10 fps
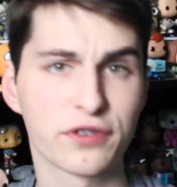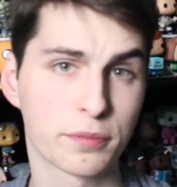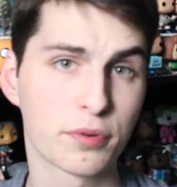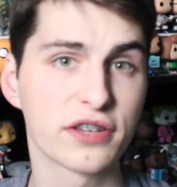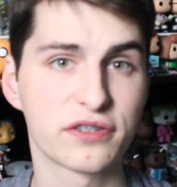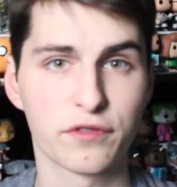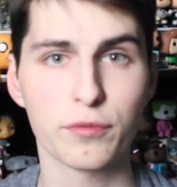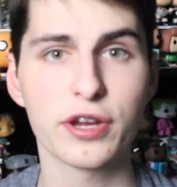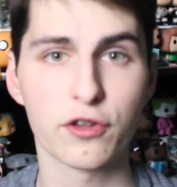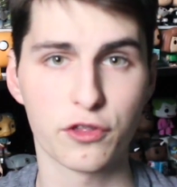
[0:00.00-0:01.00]
for the price of
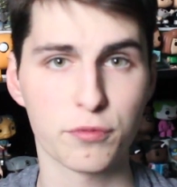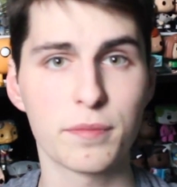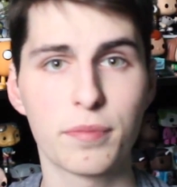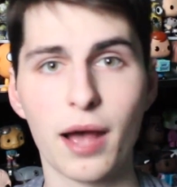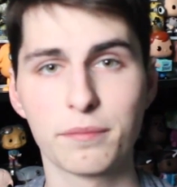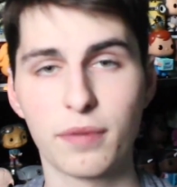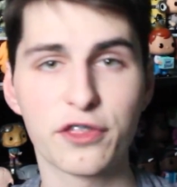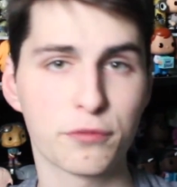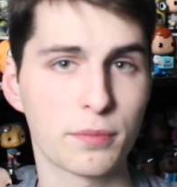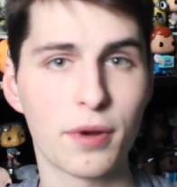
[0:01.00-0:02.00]
3, or buy
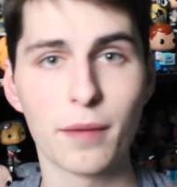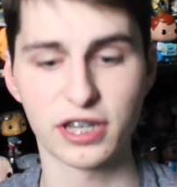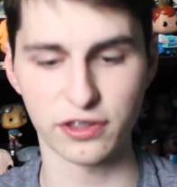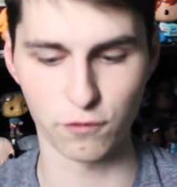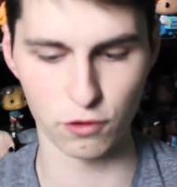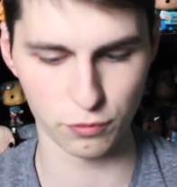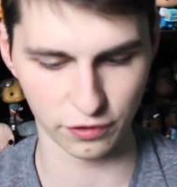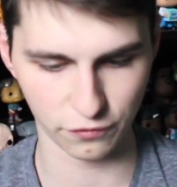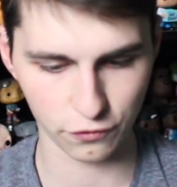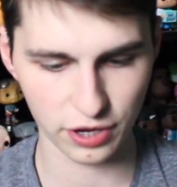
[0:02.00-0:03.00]
3 Pops, get the 4th
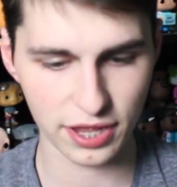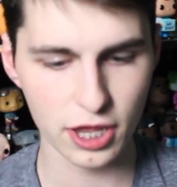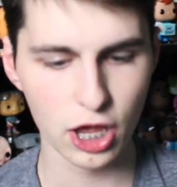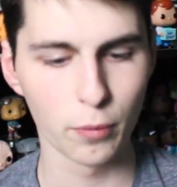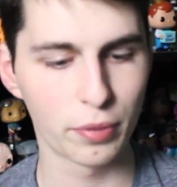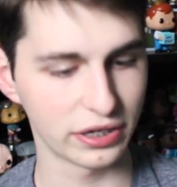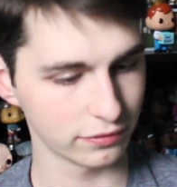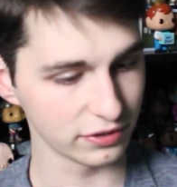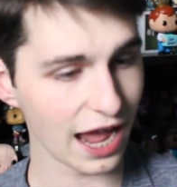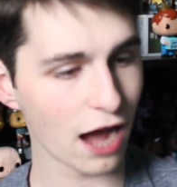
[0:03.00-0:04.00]
one free.
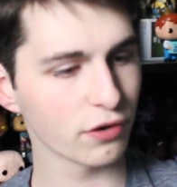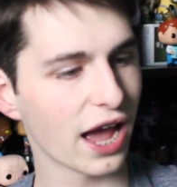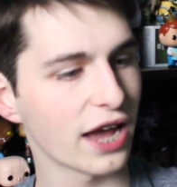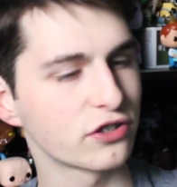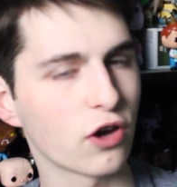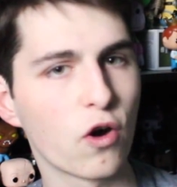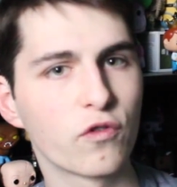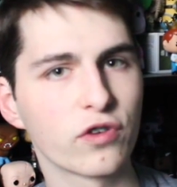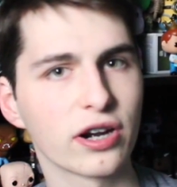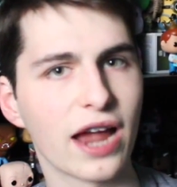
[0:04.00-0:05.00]
But now, guys,
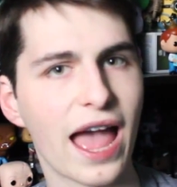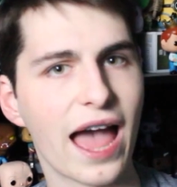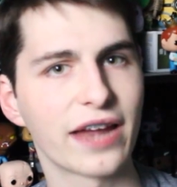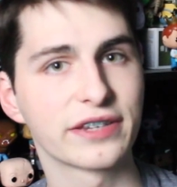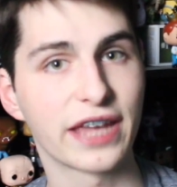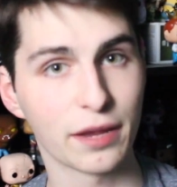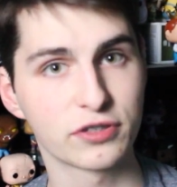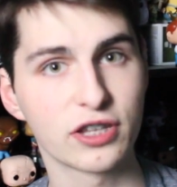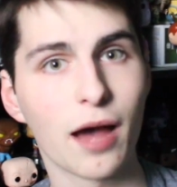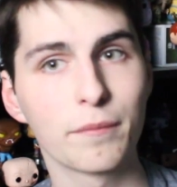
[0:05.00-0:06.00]
over at
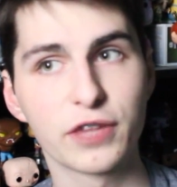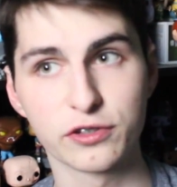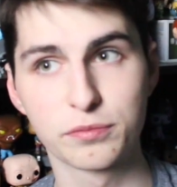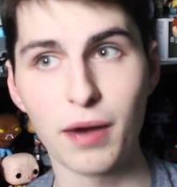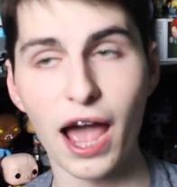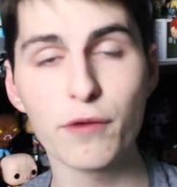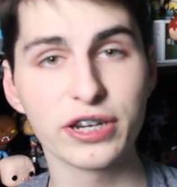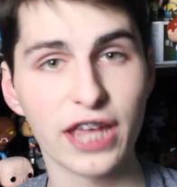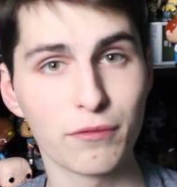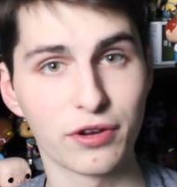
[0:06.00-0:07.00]
GameStop, there's buy
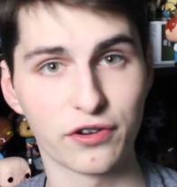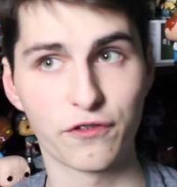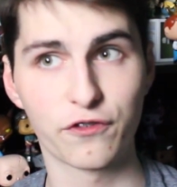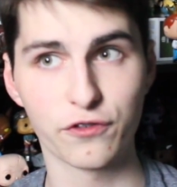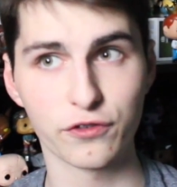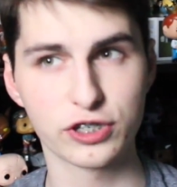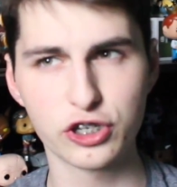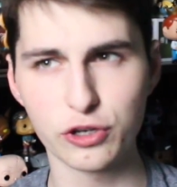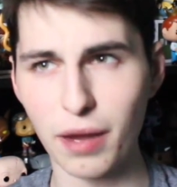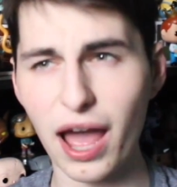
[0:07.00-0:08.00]
one,
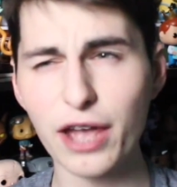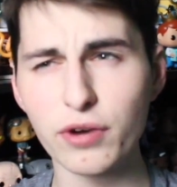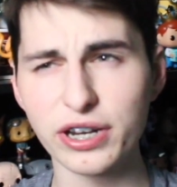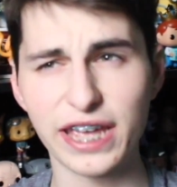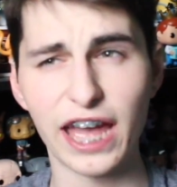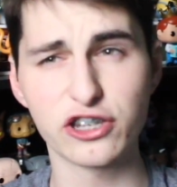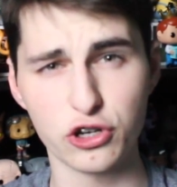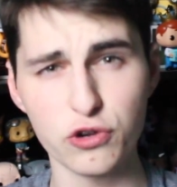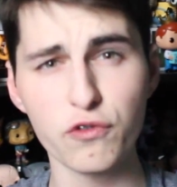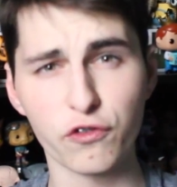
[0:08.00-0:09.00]
get
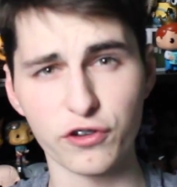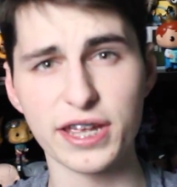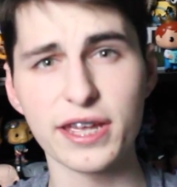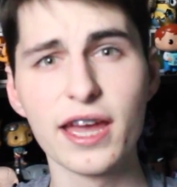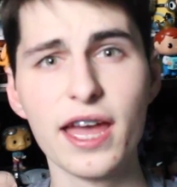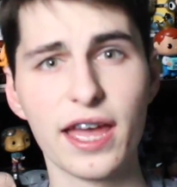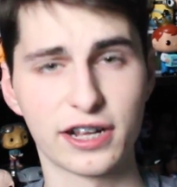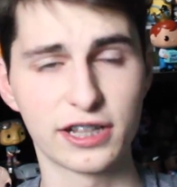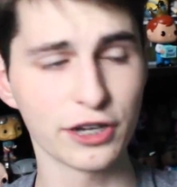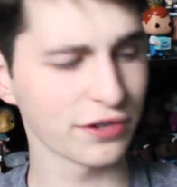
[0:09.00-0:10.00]
two free
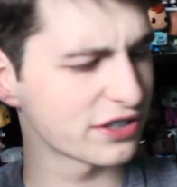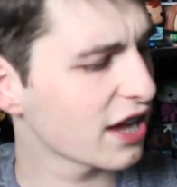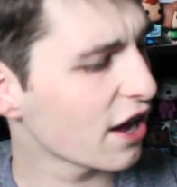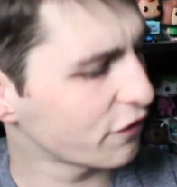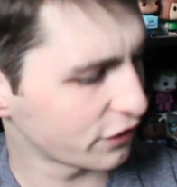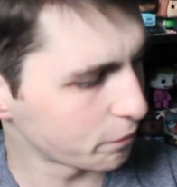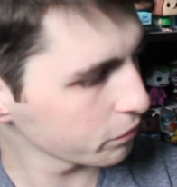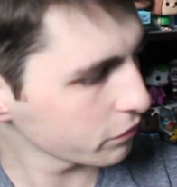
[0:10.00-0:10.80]
clearance stuff,